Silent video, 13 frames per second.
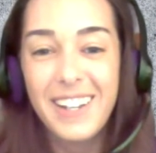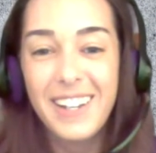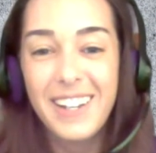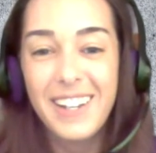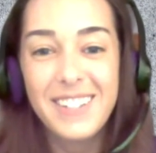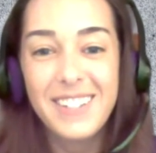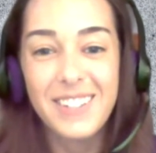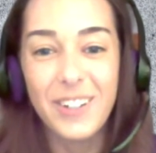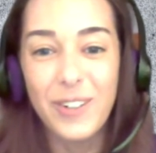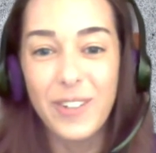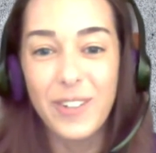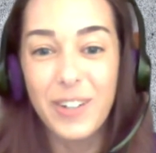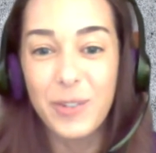so
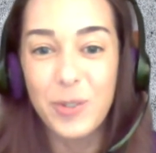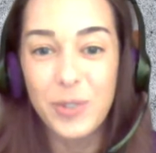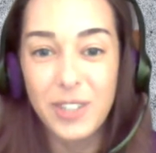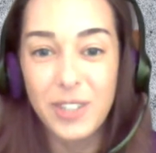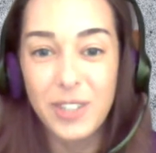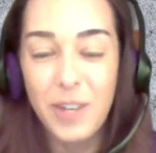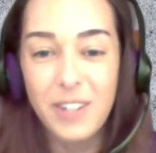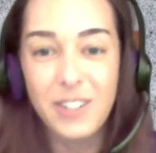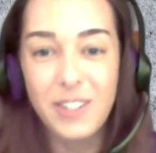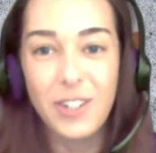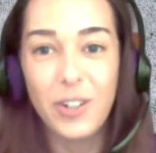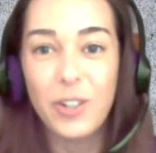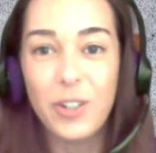that was really
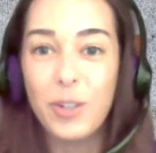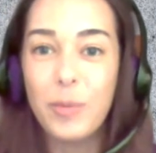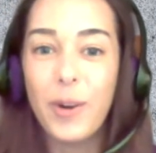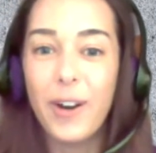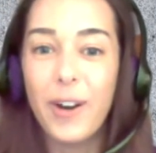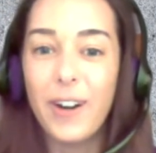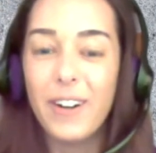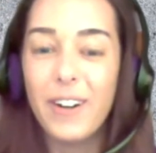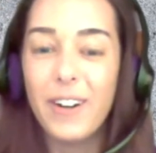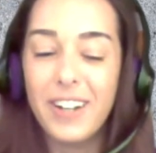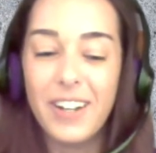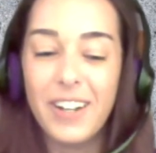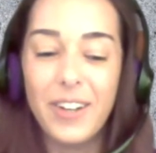amazing on her part.
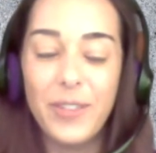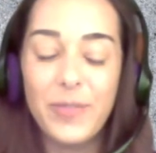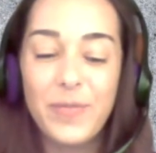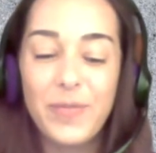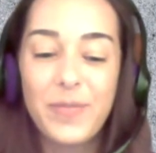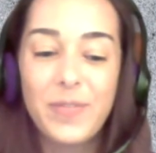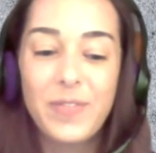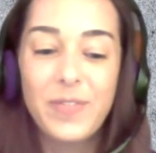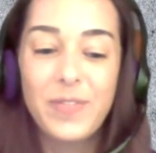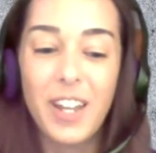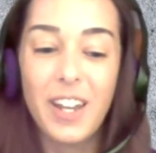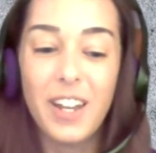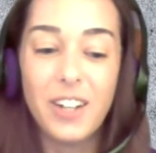
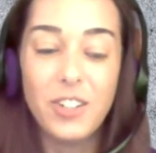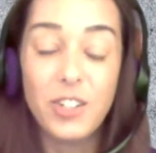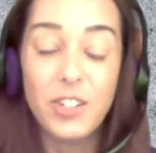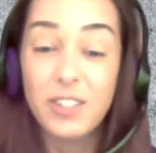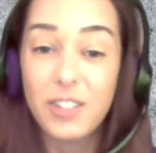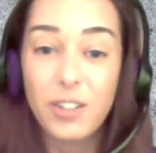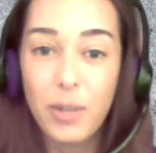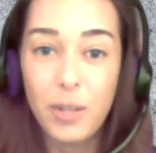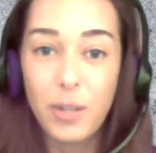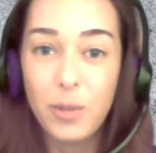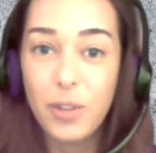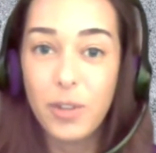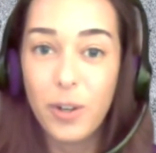And Jessica
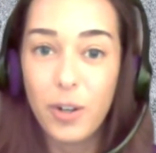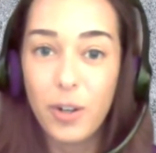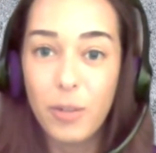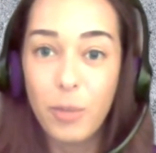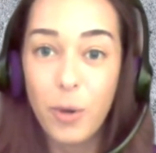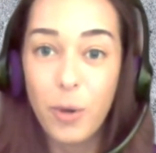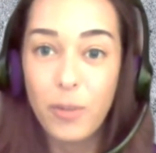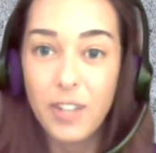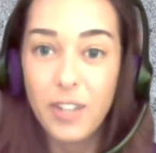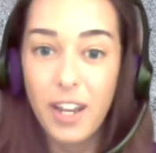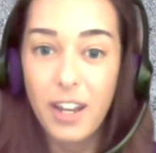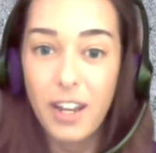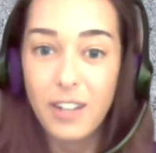Varner, I played with her
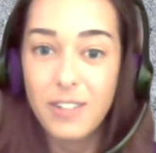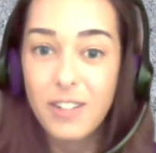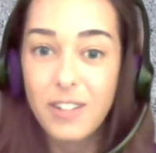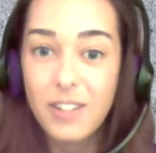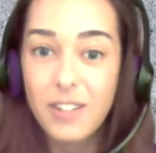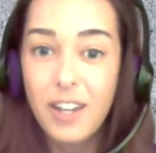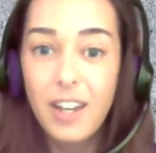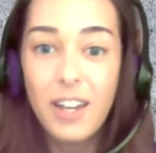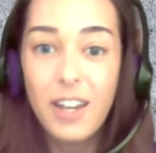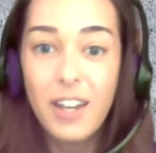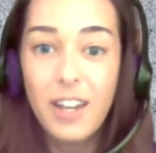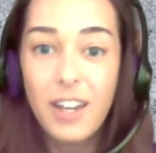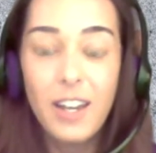both days,
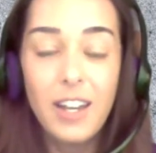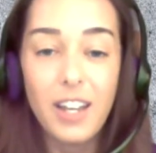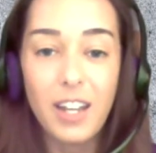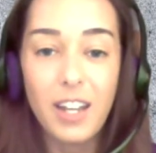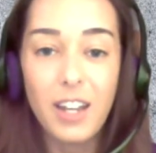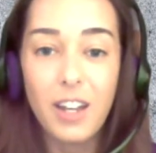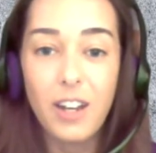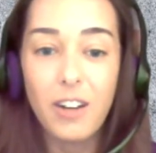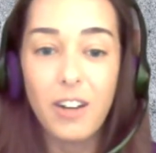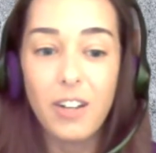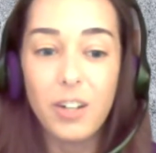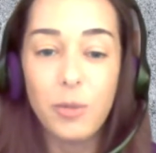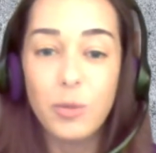and
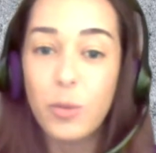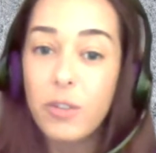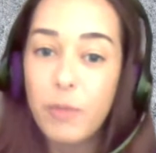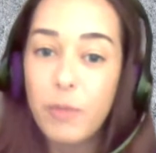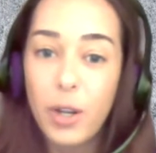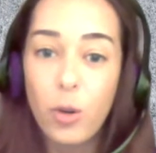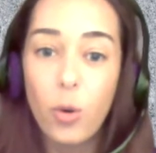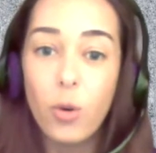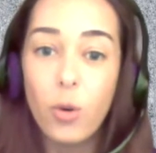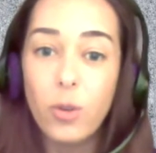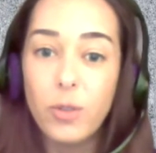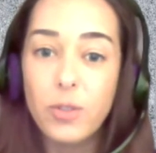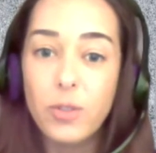it was one of my
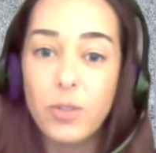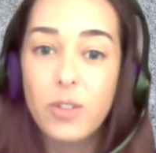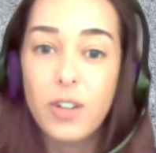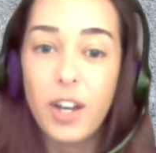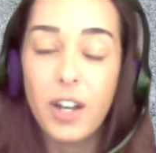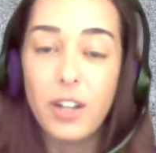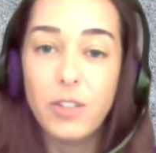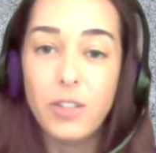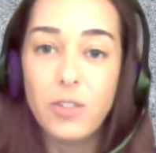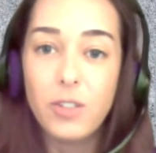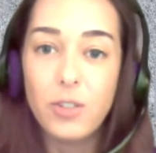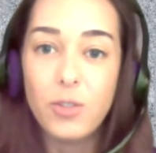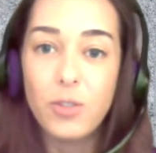goals as
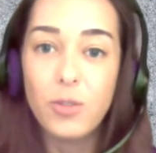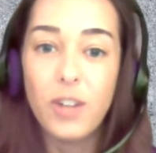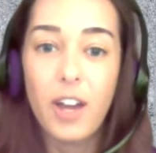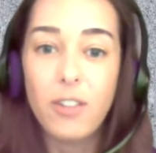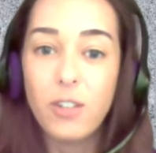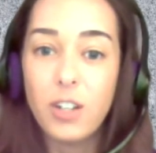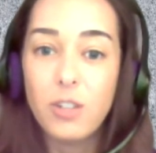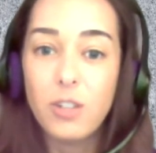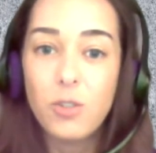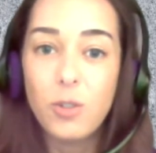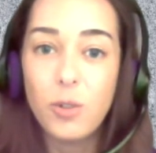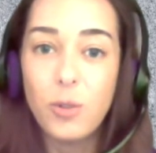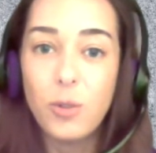a student athlete to